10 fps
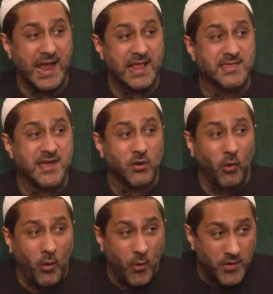at their
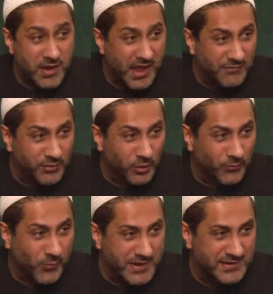own level
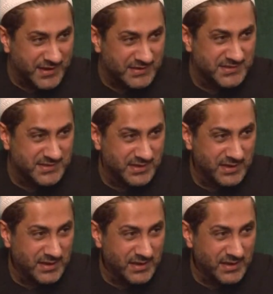of weakness.